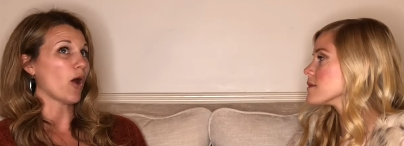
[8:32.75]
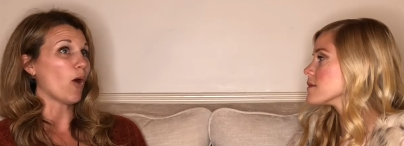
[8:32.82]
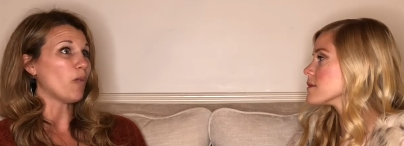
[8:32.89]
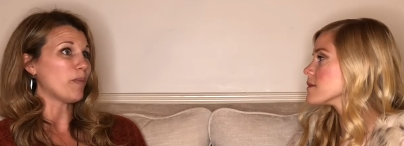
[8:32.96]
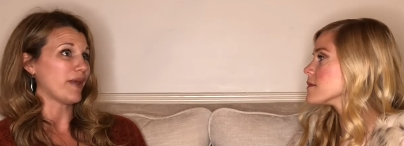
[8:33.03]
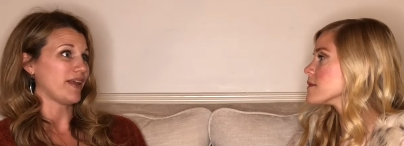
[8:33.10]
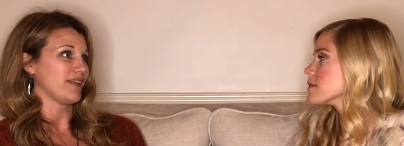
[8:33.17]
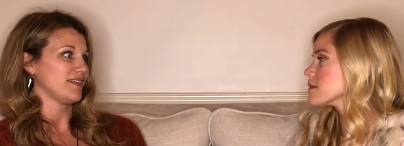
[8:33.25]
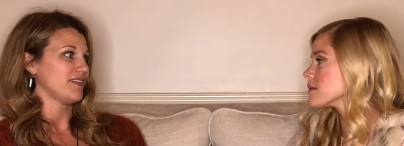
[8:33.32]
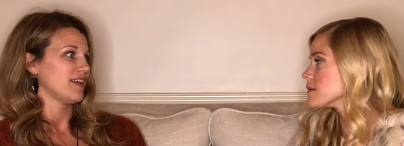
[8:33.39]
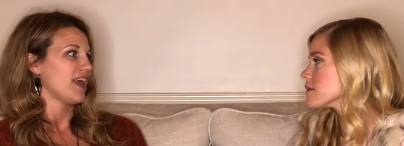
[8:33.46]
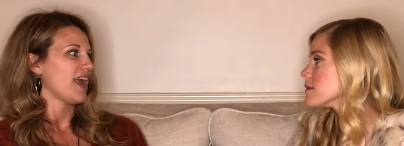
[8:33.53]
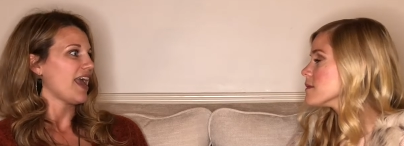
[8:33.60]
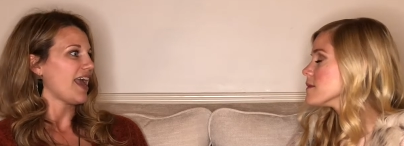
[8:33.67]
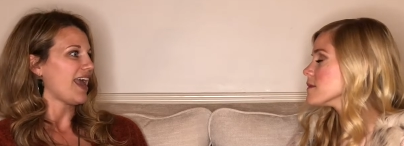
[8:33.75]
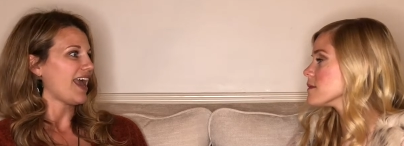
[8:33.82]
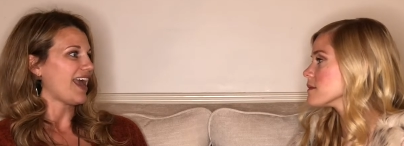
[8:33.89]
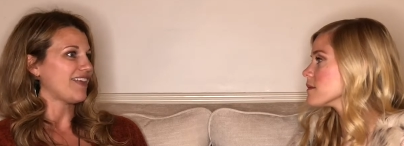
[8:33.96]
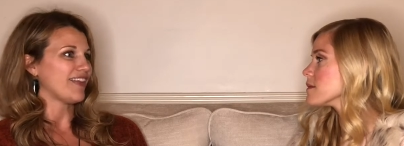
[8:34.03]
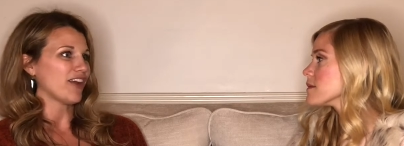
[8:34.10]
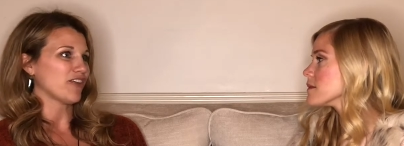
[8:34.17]
Speaker 1: open, mm-hmm.
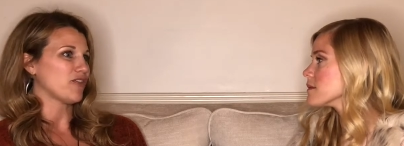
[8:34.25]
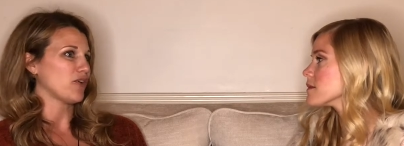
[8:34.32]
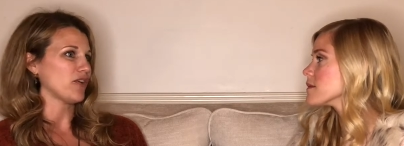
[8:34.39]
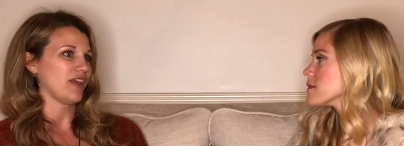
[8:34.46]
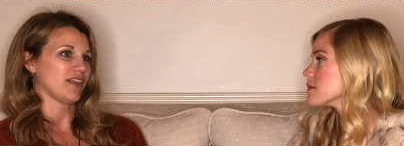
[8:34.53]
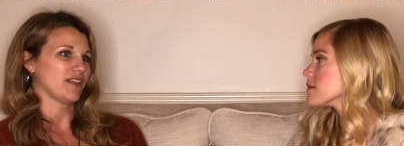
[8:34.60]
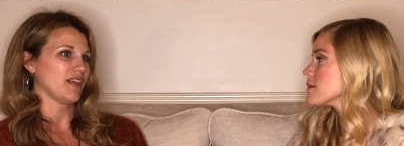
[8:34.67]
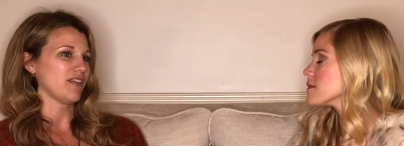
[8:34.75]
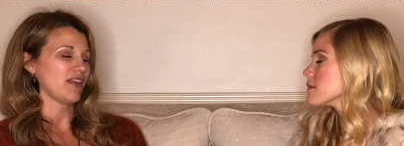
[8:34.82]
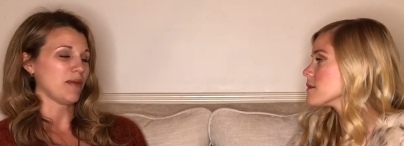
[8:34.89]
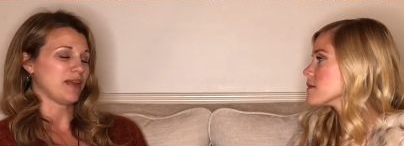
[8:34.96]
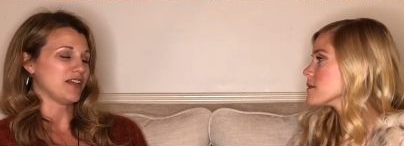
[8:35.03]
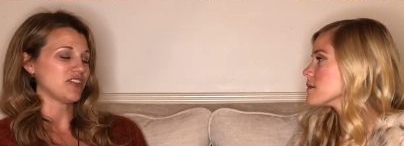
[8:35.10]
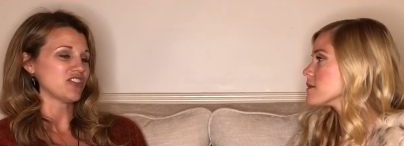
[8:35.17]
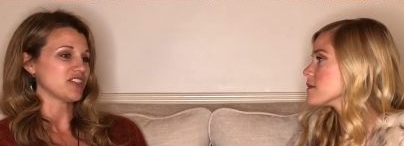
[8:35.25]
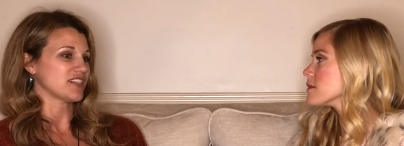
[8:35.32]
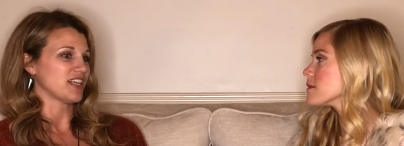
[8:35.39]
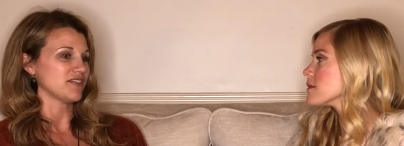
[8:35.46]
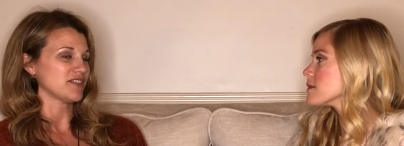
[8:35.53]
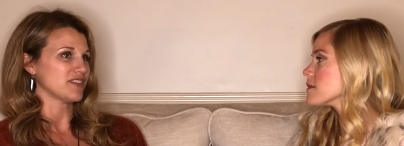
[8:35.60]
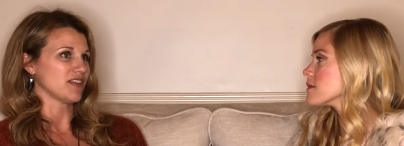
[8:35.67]
and therefore, like, I mean, it just
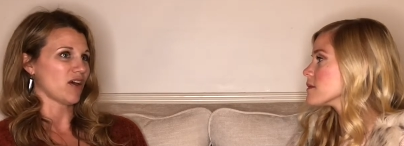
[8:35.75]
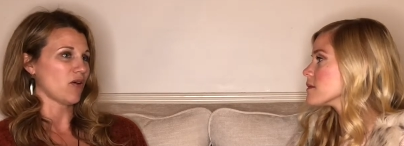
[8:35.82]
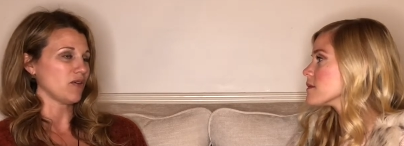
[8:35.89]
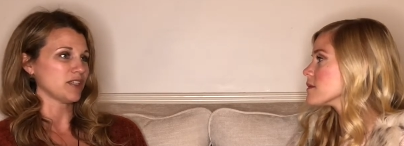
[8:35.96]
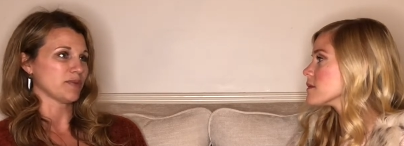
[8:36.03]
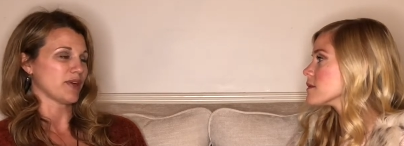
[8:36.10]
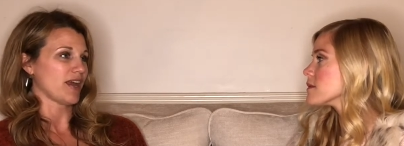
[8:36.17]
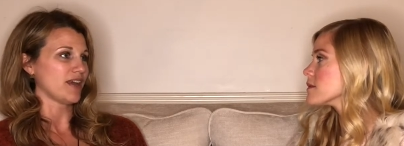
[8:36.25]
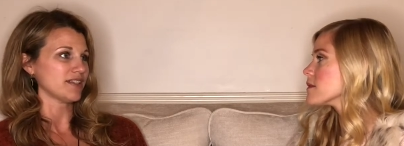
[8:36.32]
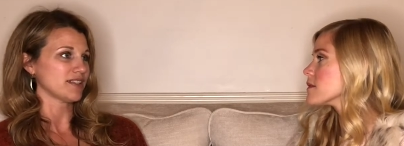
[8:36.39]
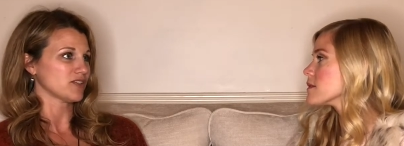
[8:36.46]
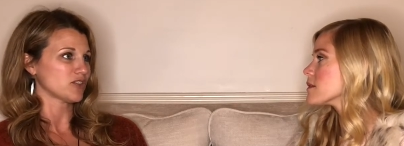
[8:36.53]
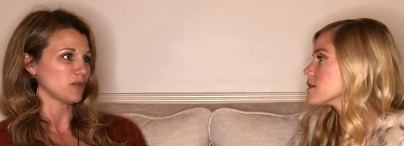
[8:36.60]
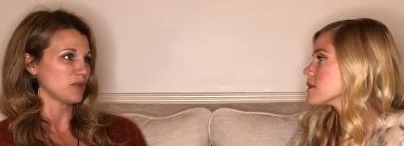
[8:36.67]
gives the Holy Spirit has so